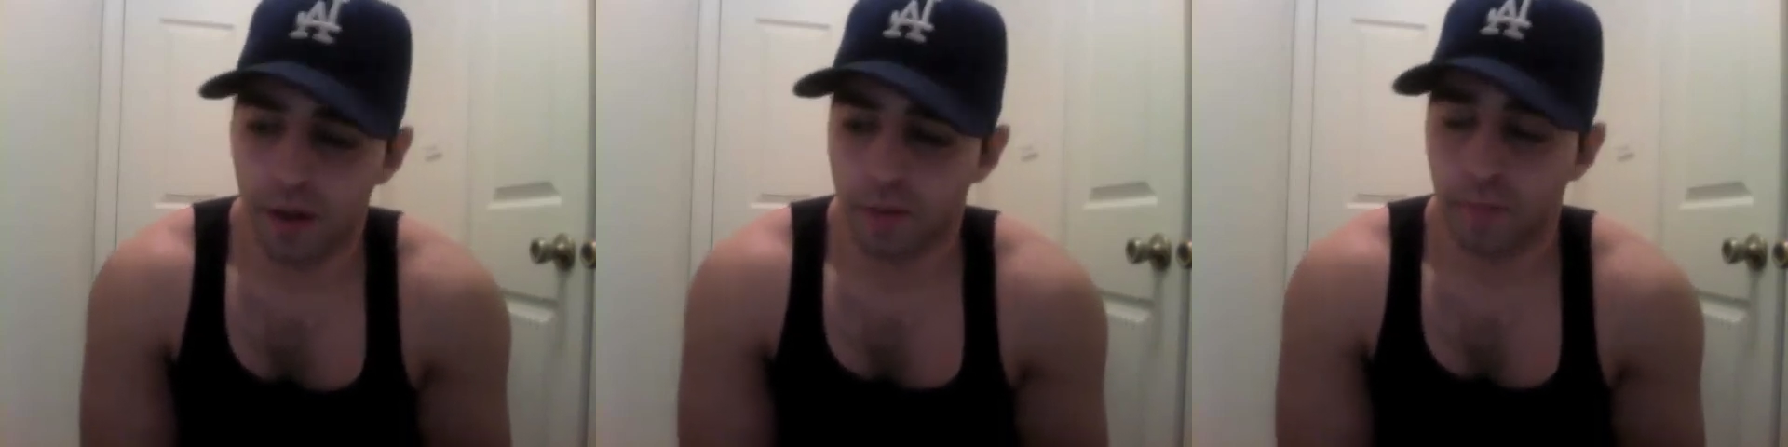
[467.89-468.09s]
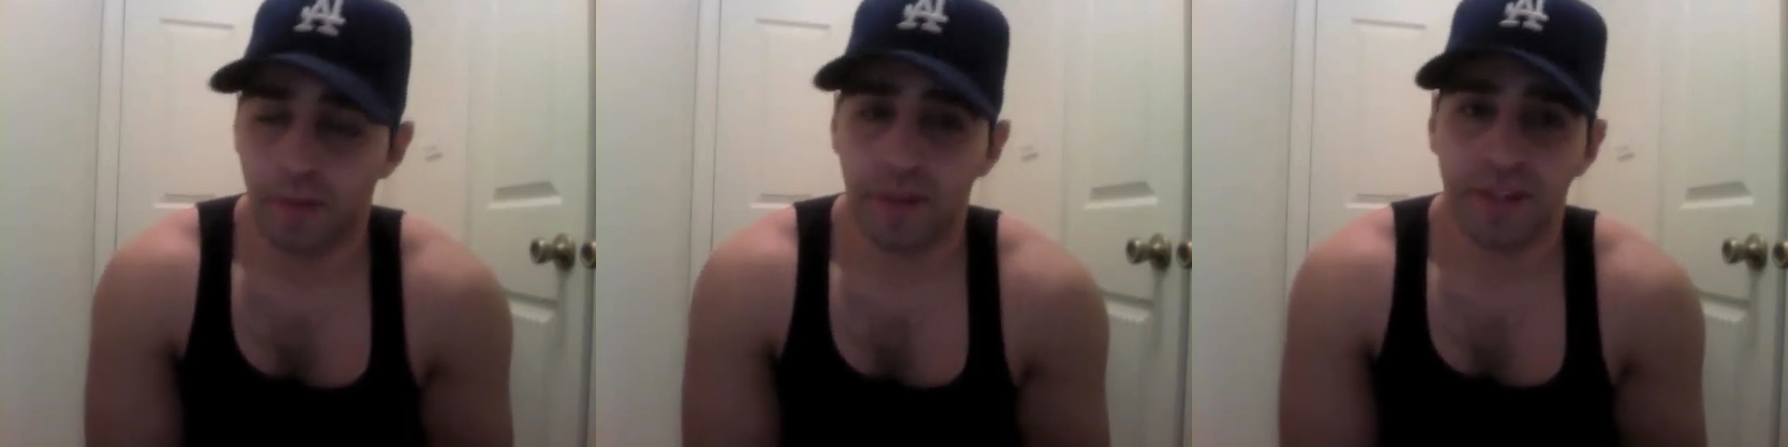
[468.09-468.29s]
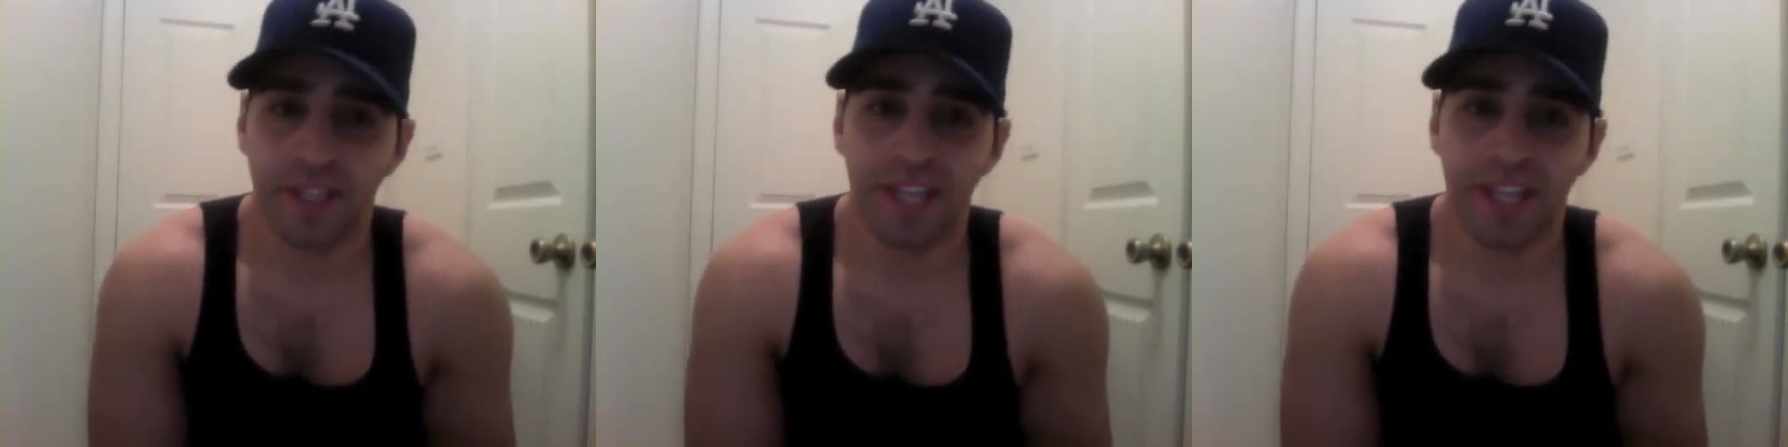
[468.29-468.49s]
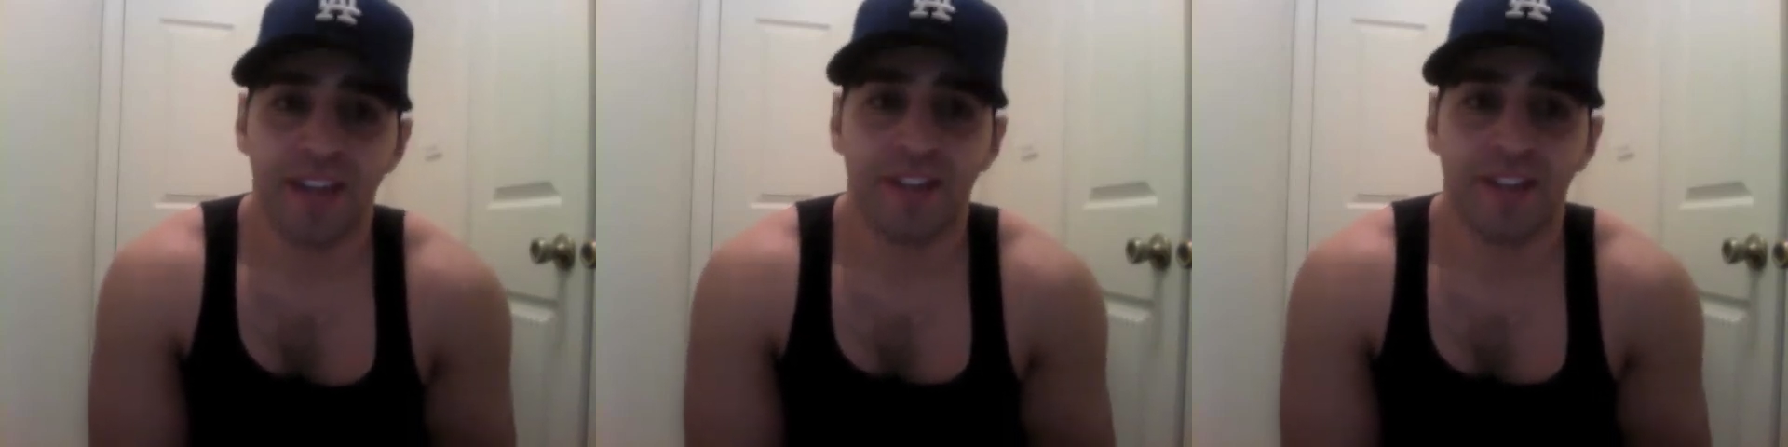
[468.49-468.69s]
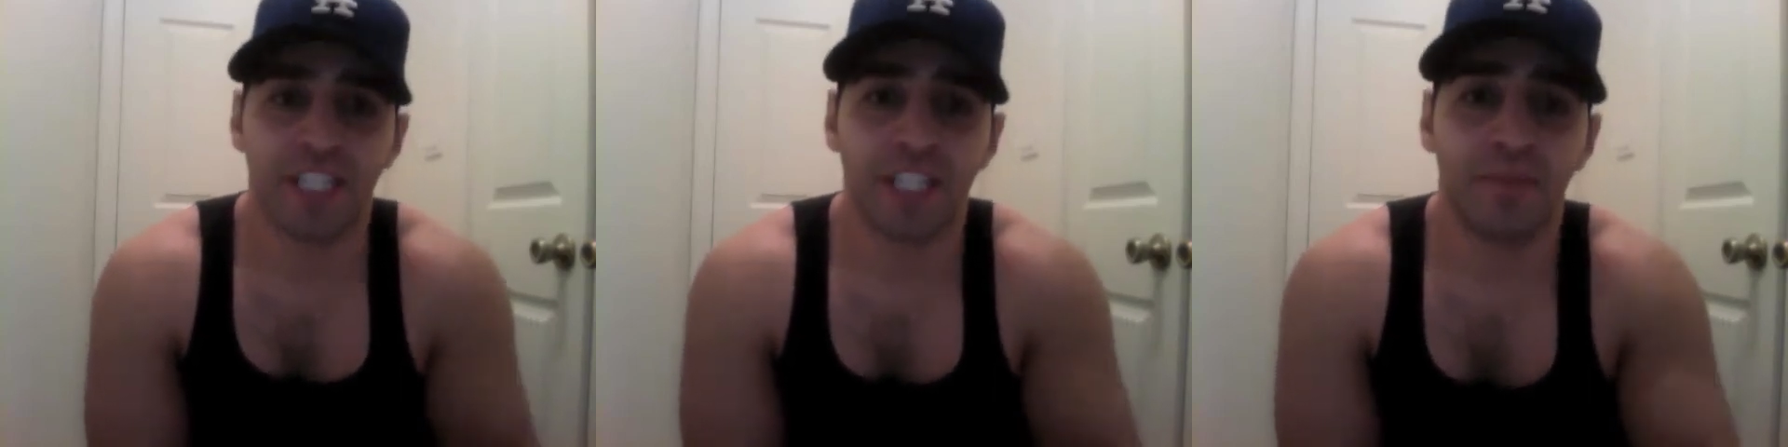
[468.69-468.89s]
but this kind of
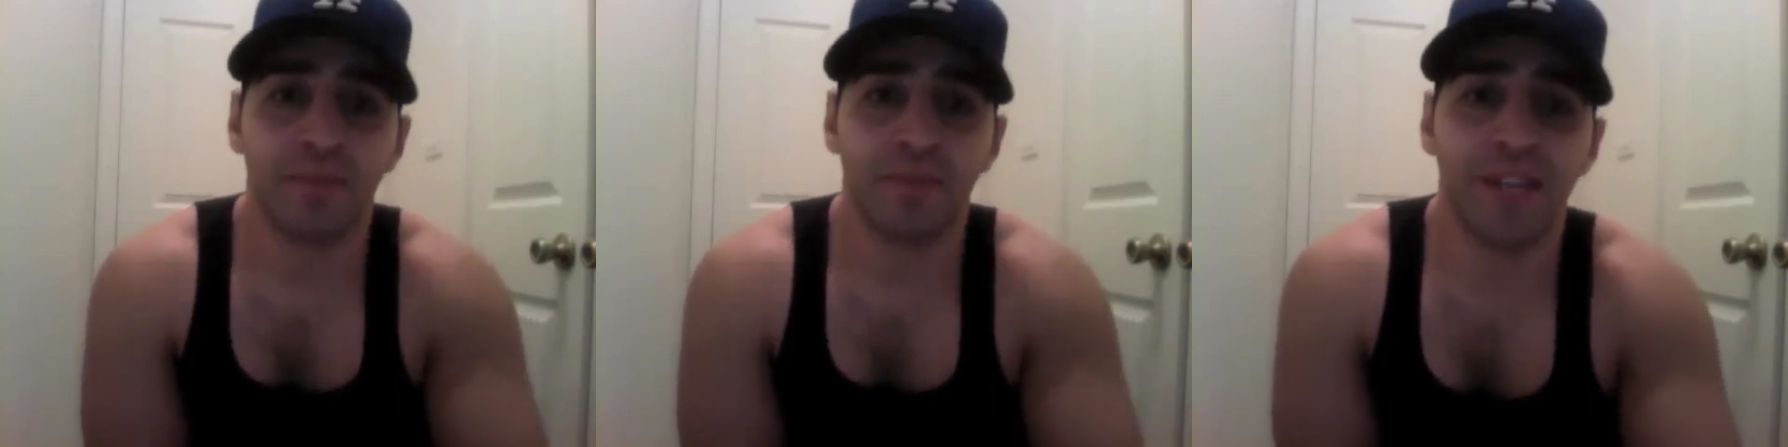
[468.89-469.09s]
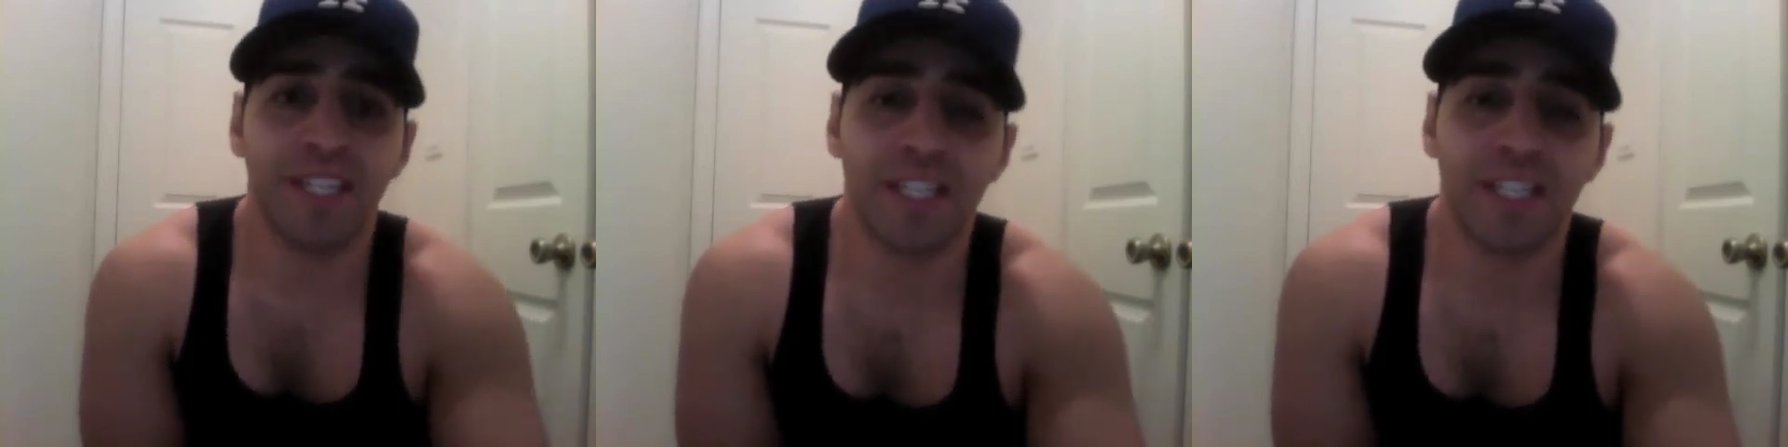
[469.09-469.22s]
just speeds the